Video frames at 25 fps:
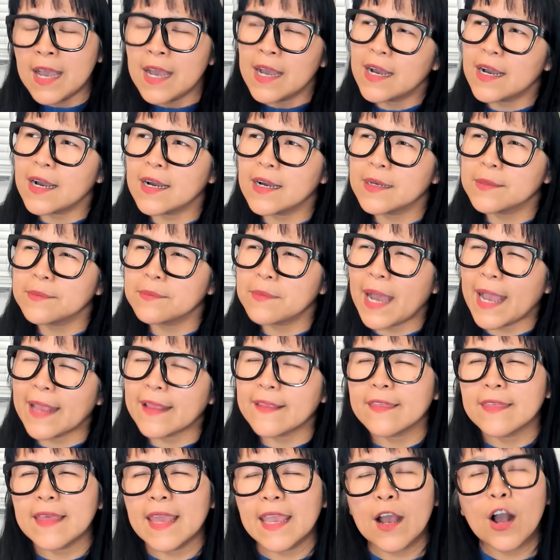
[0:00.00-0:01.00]
I
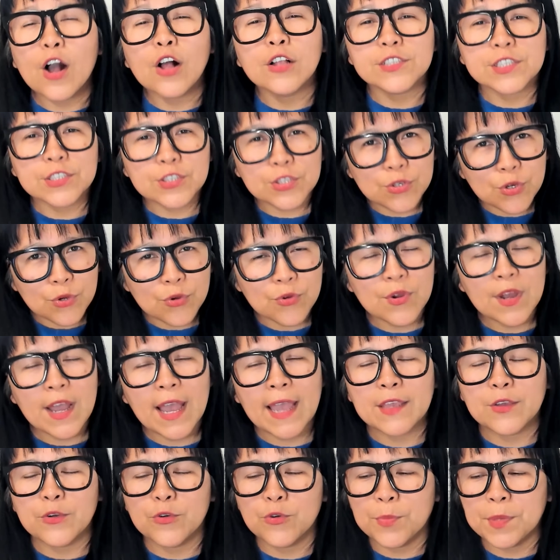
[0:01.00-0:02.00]
think also
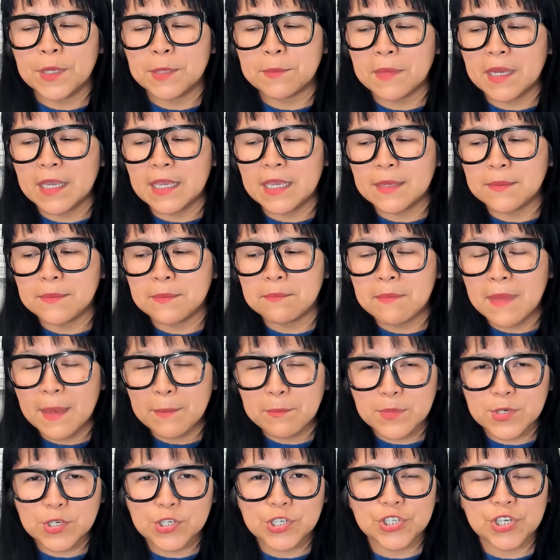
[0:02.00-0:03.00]
I open my
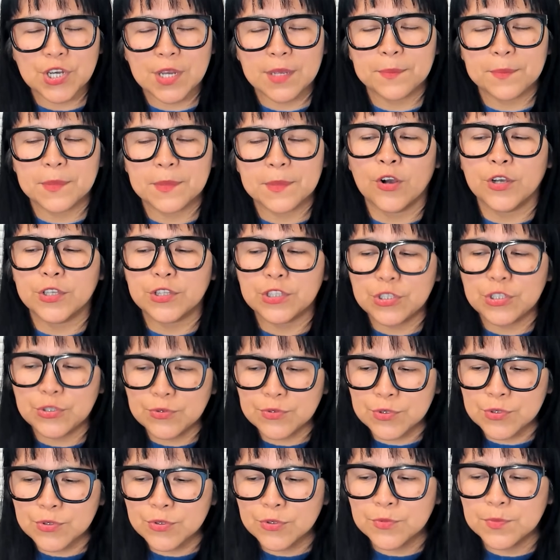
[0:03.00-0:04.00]
membership on
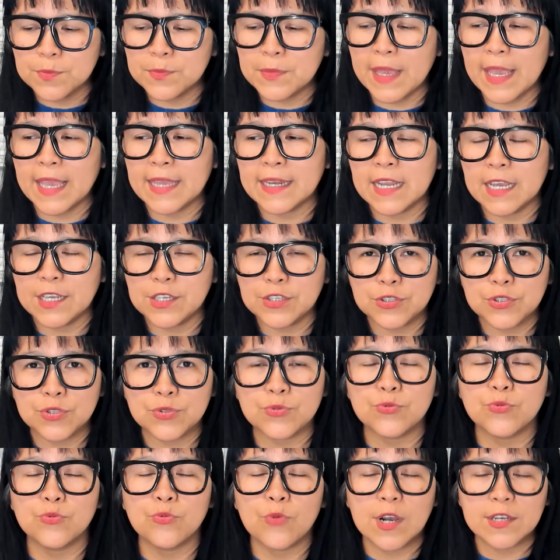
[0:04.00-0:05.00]
YouTube and I
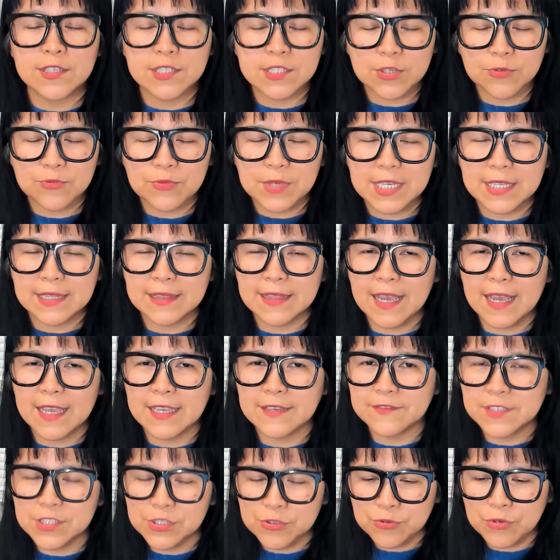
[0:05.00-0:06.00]
do once a week
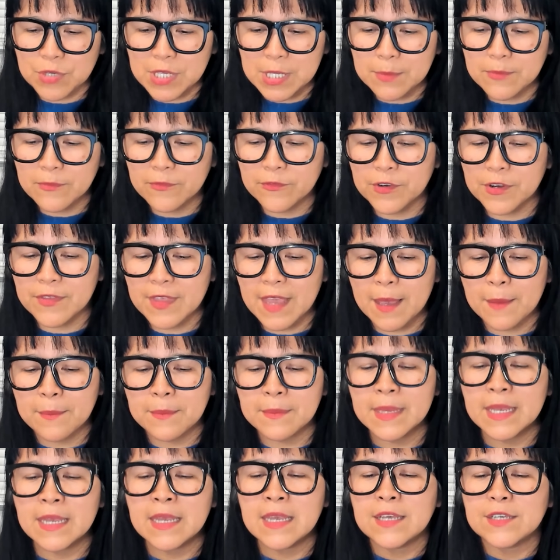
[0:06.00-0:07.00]
live stream for
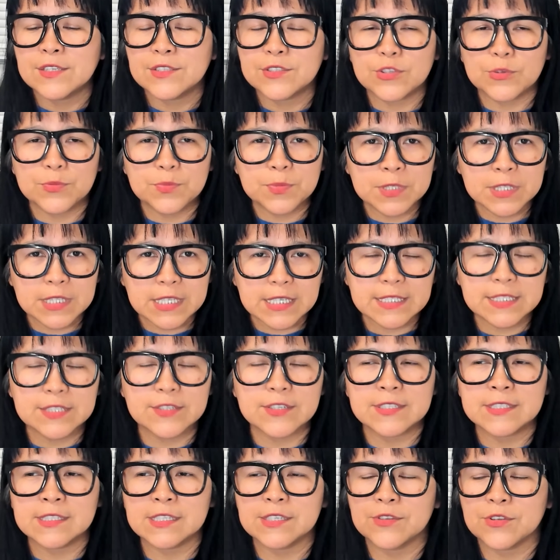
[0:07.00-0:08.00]
them. So please
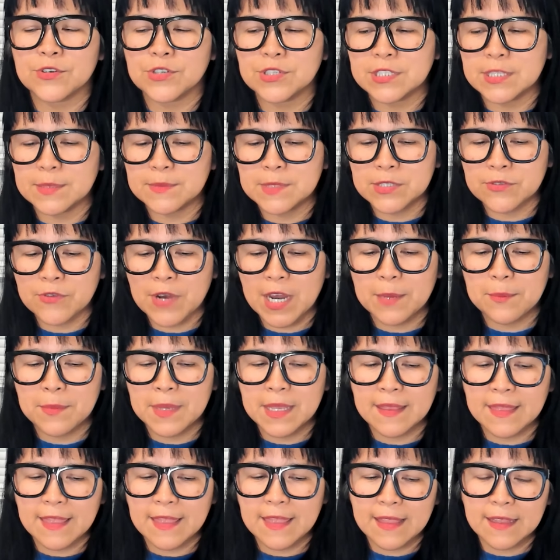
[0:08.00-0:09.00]
consider
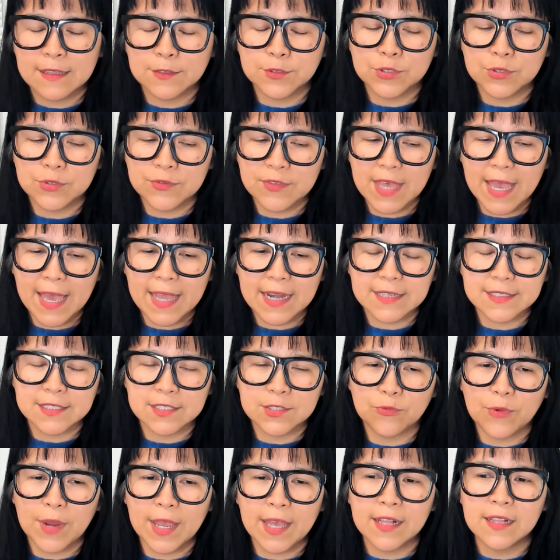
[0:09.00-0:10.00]
subscribing to that
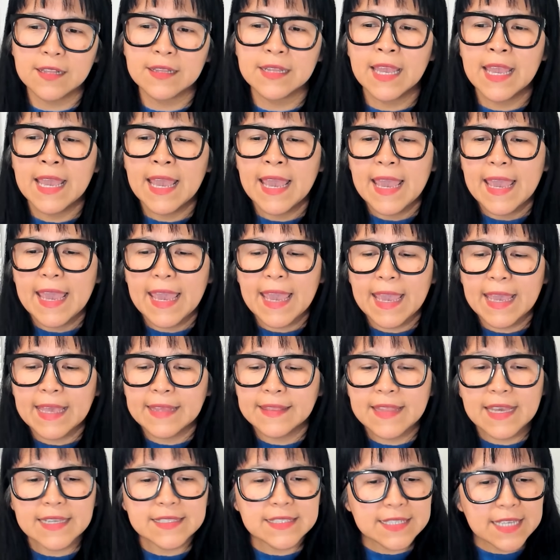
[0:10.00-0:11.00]
as well.
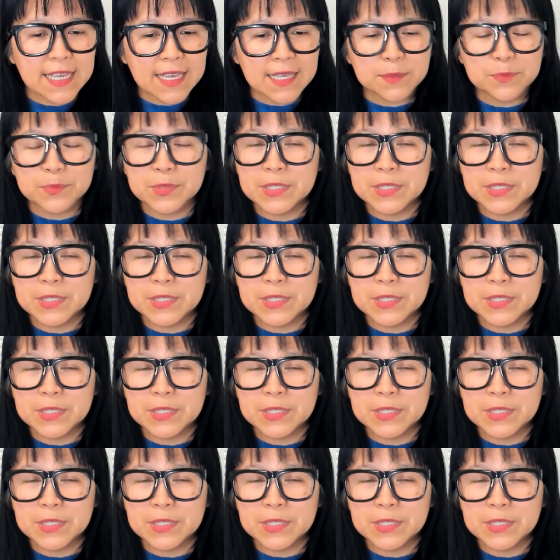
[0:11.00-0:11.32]
And that's it.